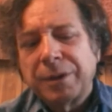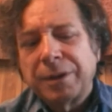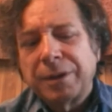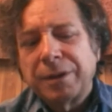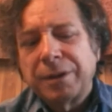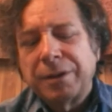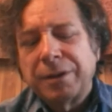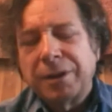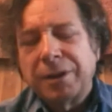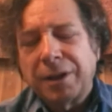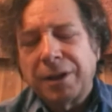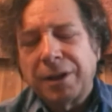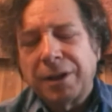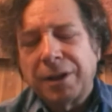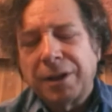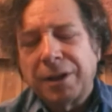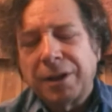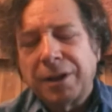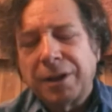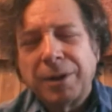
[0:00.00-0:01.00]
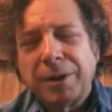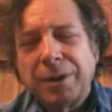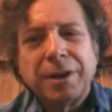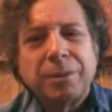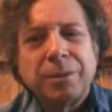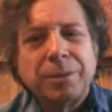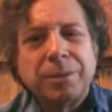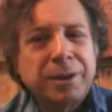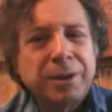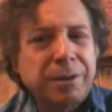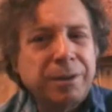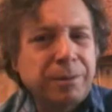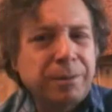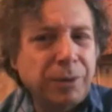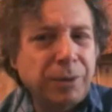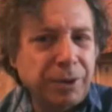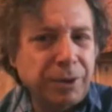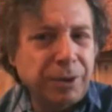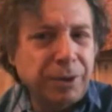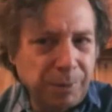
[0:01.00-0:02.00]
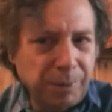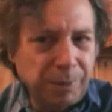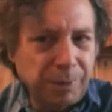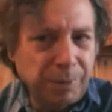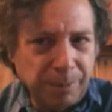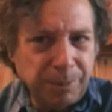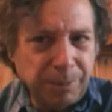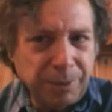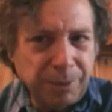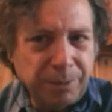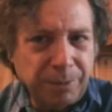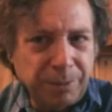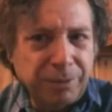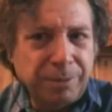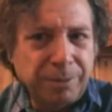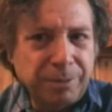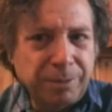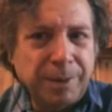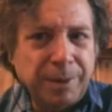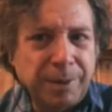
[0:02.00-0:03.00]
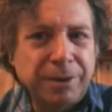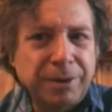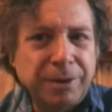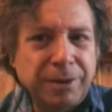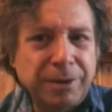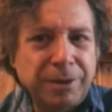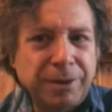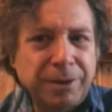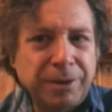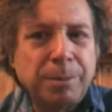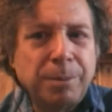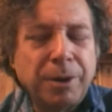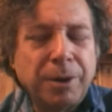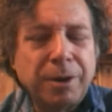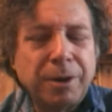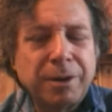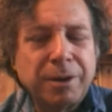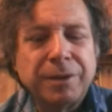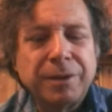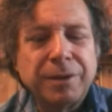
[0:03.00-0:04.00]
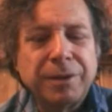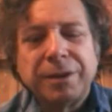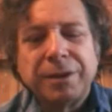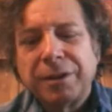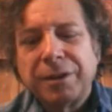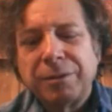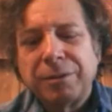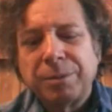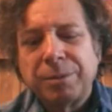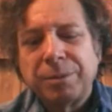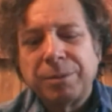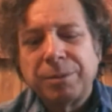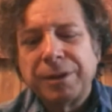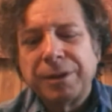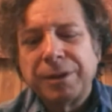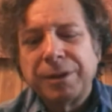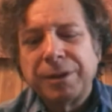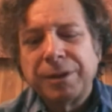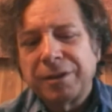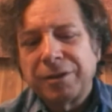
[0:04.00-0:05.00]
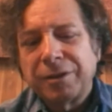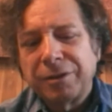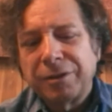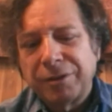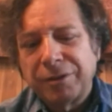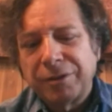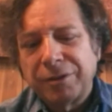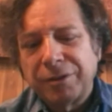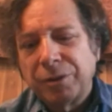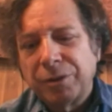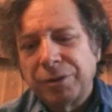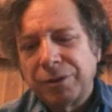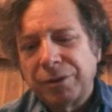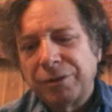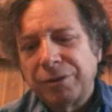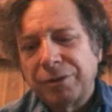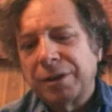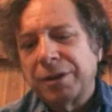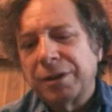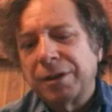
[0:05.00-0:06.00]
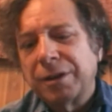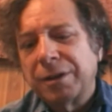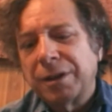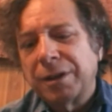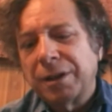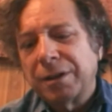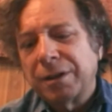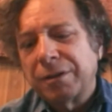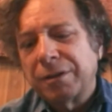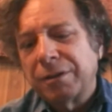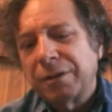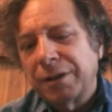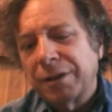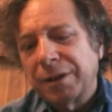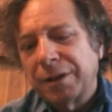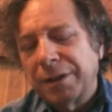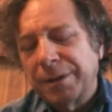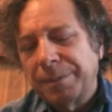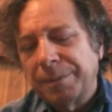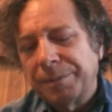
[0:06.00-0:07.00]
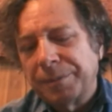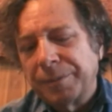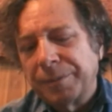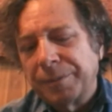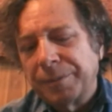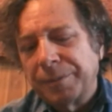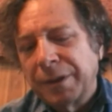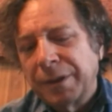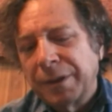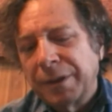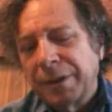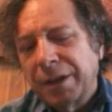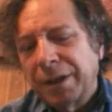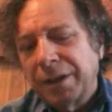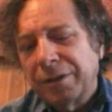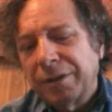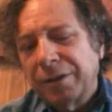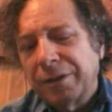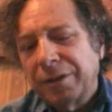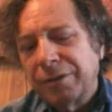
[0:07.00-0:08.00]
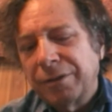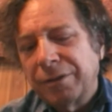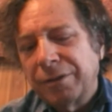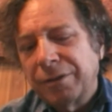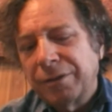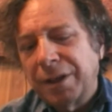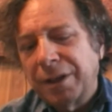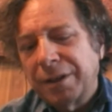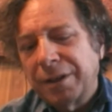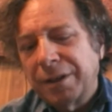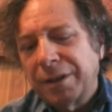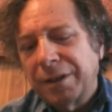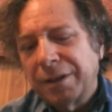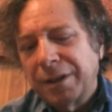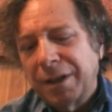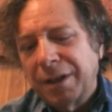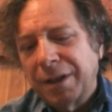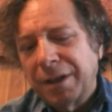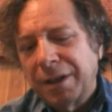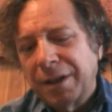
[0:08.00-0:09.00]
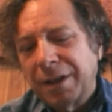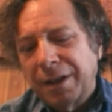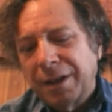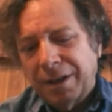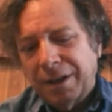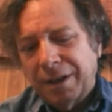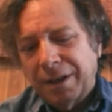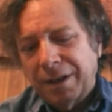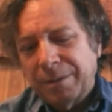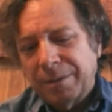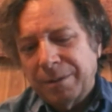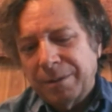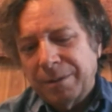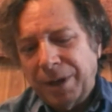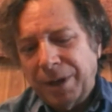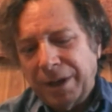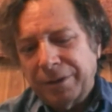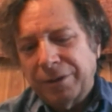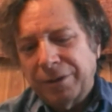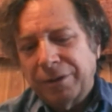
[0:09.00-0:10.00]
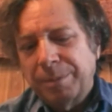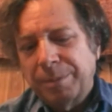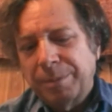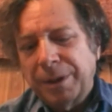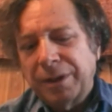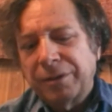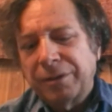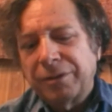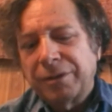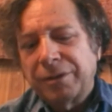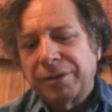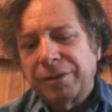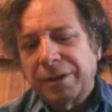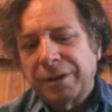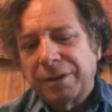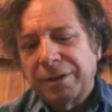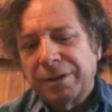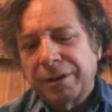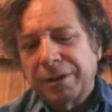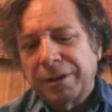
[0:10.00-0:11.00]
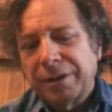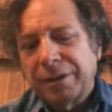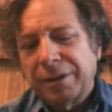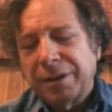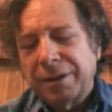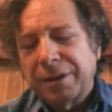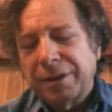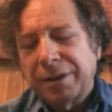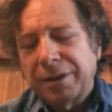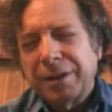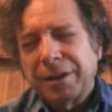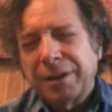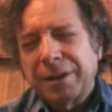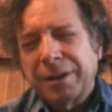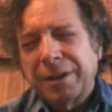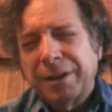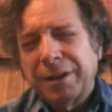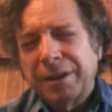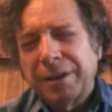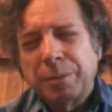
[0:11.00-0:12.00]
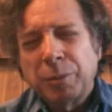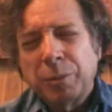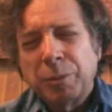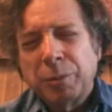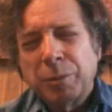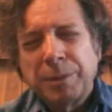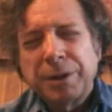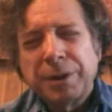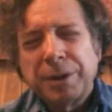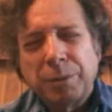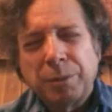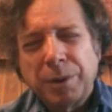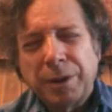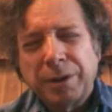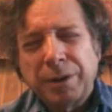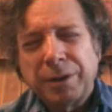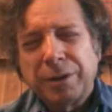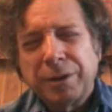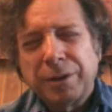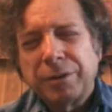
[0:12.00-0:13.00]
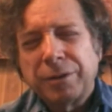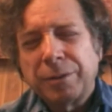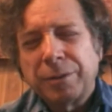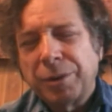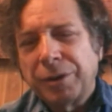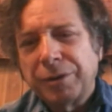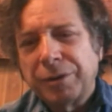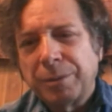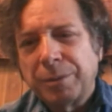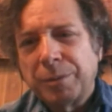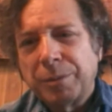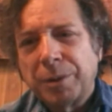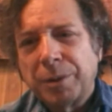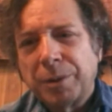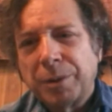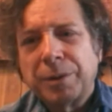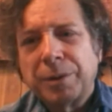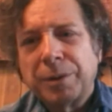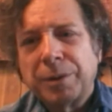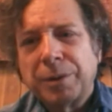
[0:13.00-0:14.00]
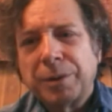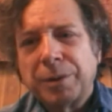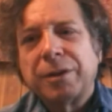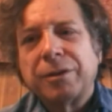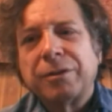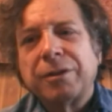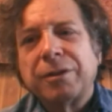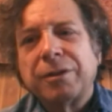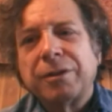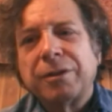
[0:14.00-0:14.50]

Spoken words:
Yes, you're writing down what you remember, which may be just a small part of it, and that's one thing that distinguishes it, that it's not a practice based on in-the-moment awareness or present-moment awareness.